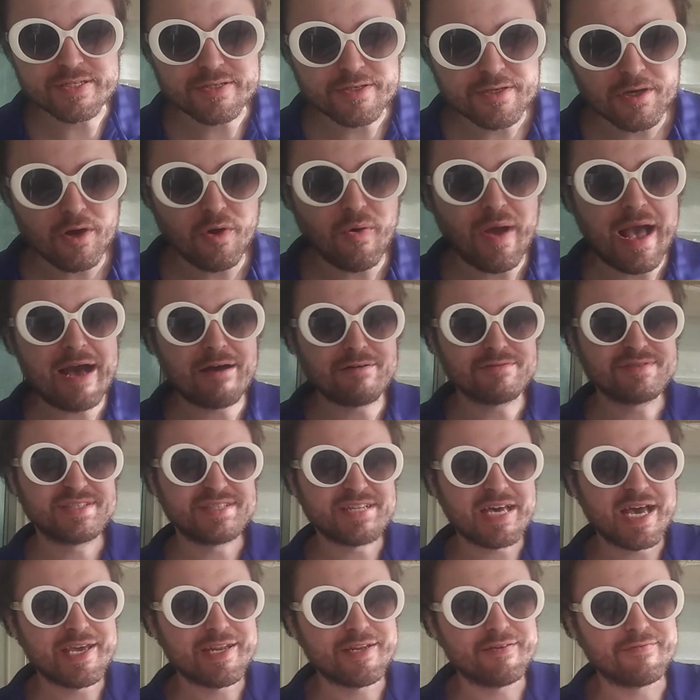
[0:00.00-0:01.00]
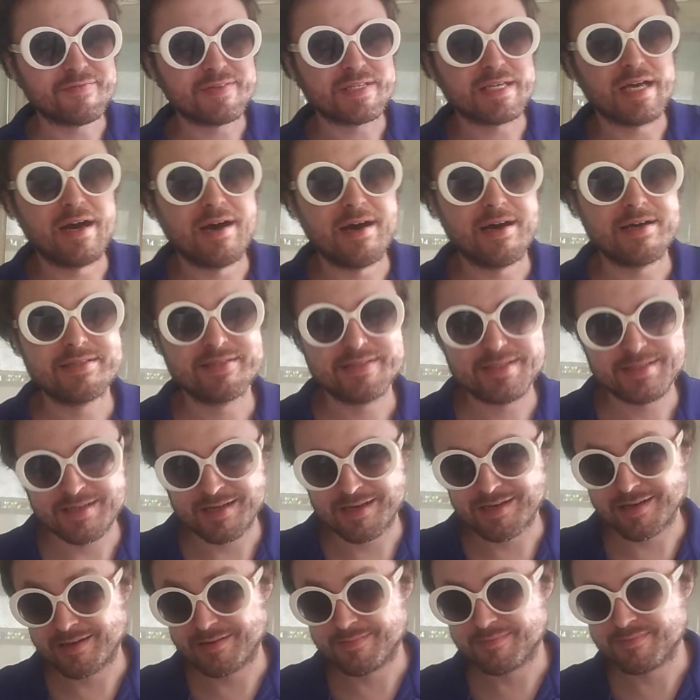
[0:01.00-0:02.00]
to go outside of God's
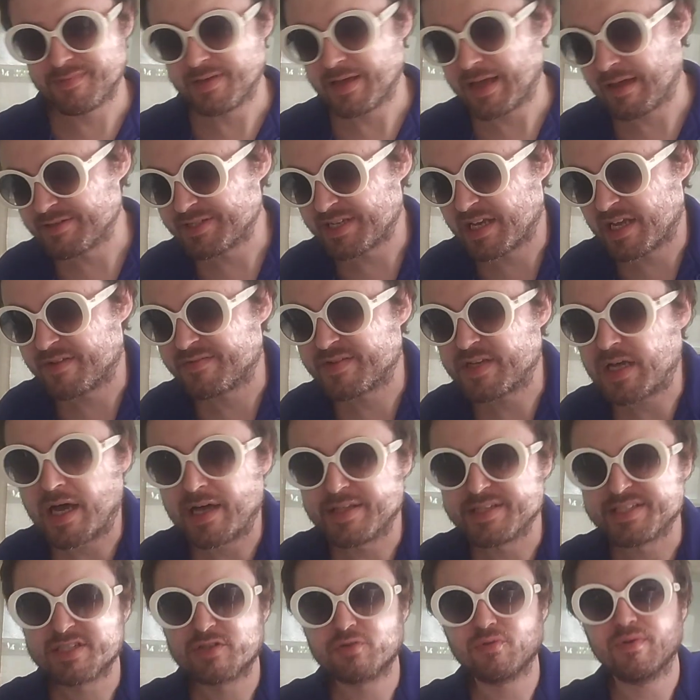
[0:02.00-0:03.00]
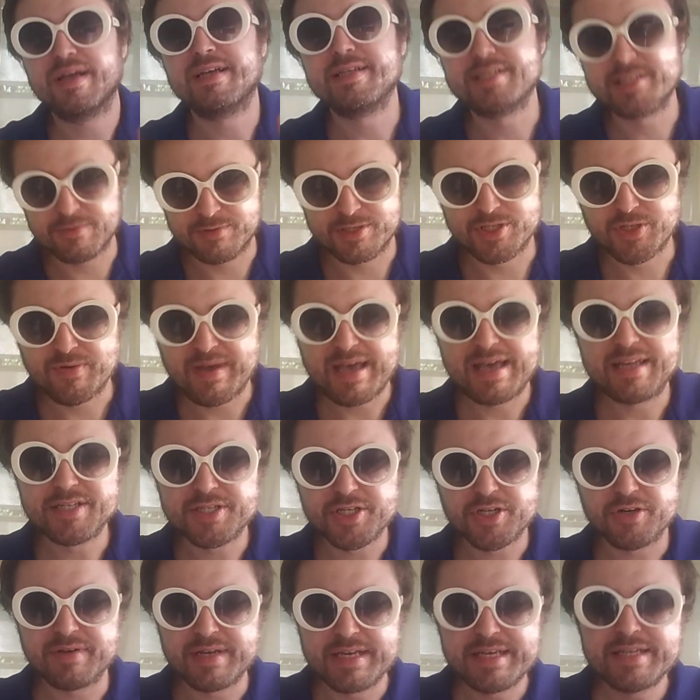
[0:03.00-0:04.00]
um, outside of God's grace when you
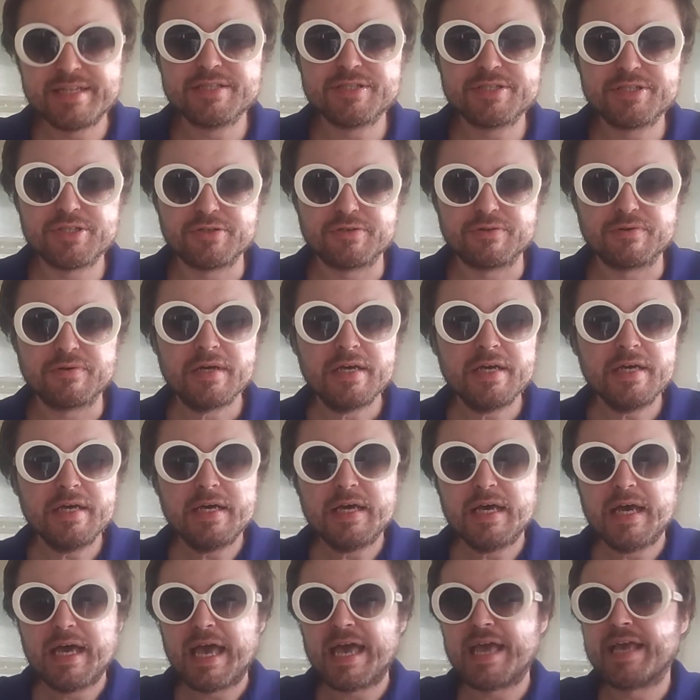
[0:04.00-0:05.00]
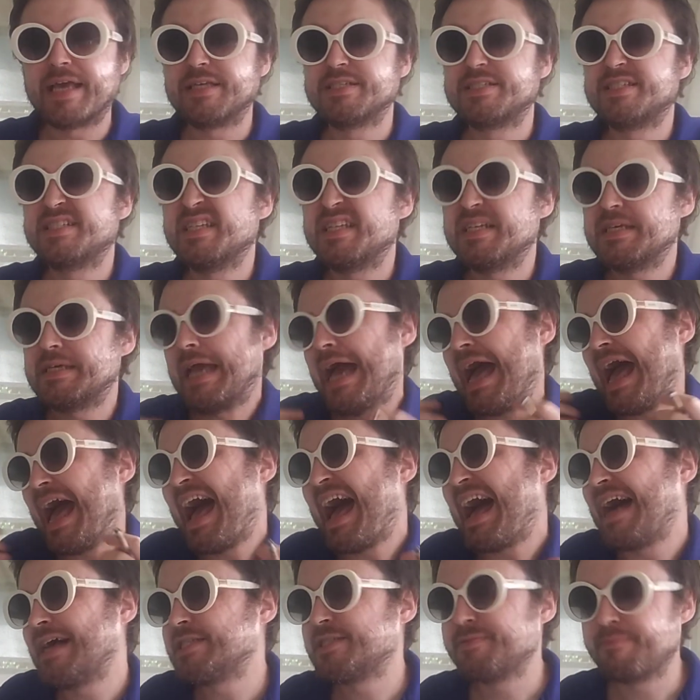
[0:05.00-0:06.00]
enter into a city
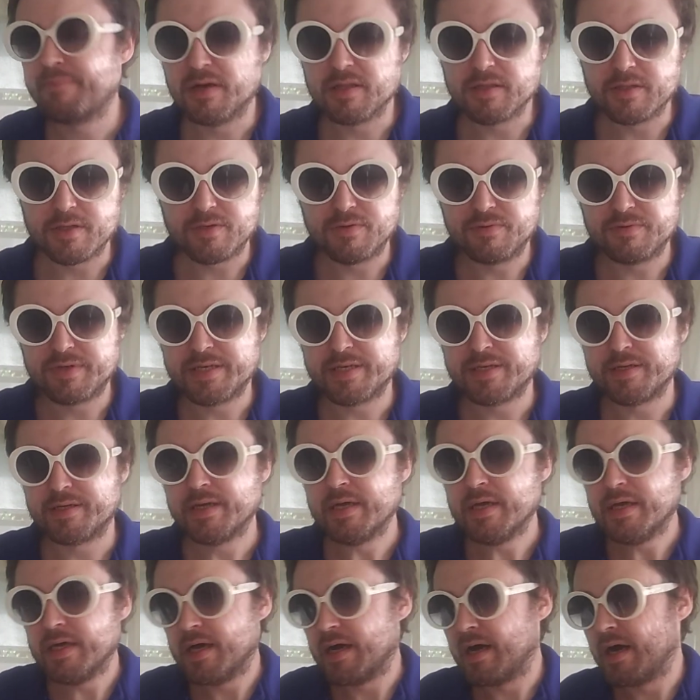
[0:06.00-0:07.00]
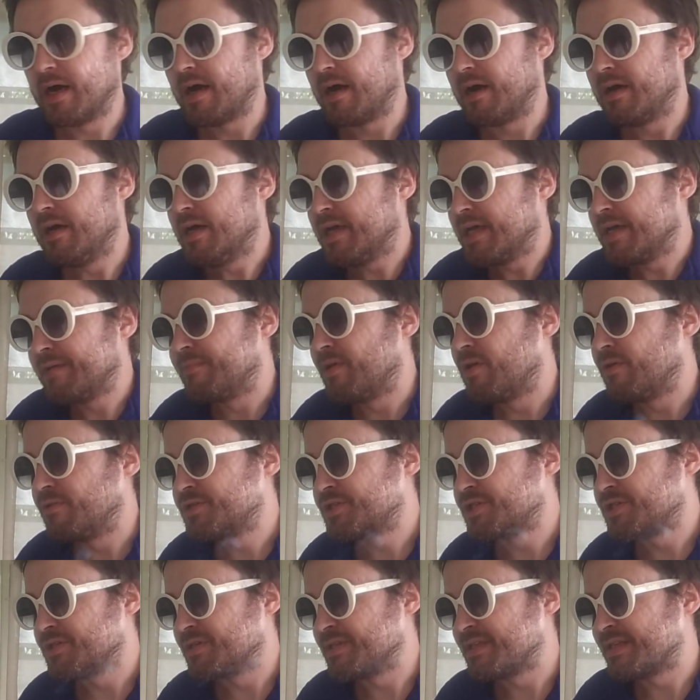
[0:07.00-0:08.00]
as polluted uh,
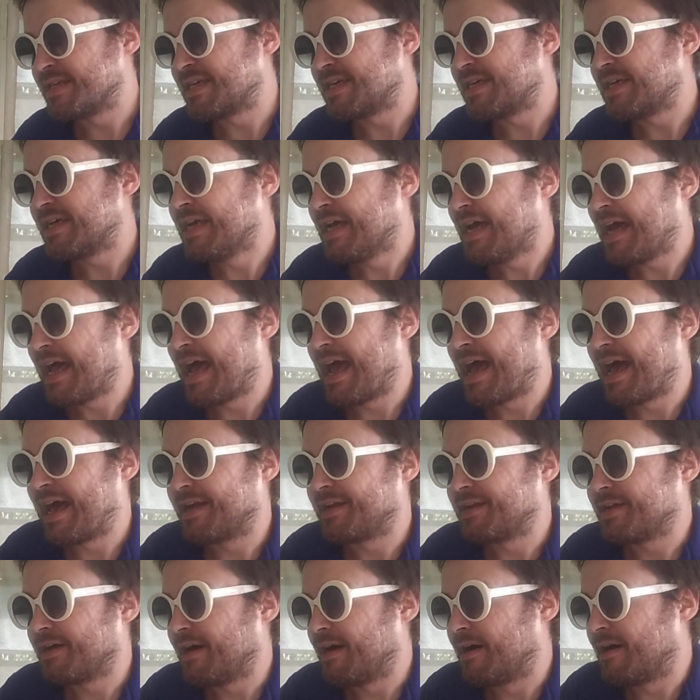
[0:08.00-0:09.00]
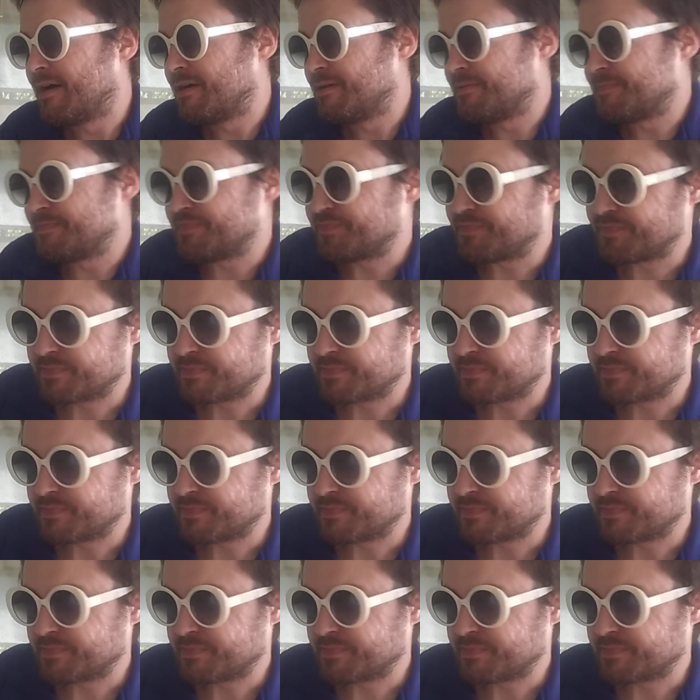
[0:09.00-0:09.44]
emotionally and um,